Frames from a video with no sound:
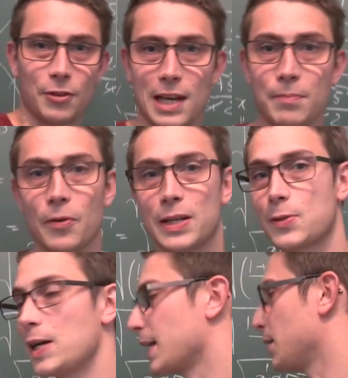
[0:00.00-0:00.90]
of the Kepler right
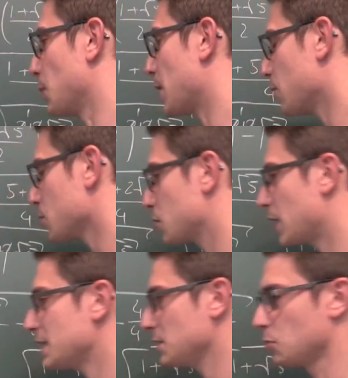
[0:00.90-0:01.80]
triangle, we are going to
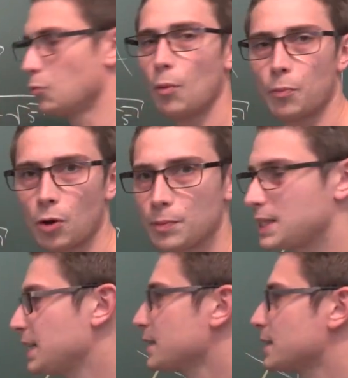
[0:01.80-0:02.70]
get into more
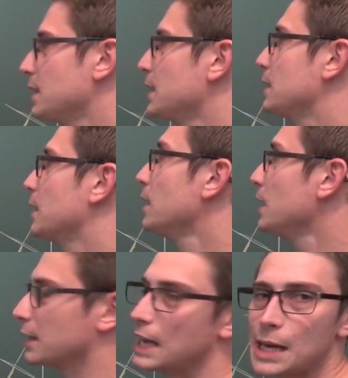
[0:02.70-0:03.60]
properties in the
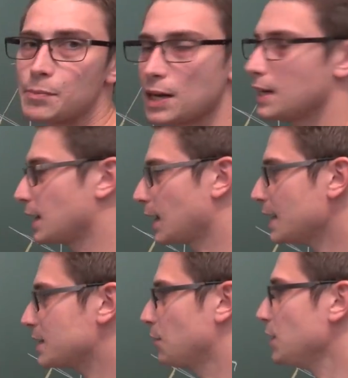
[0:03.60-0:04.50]
game in later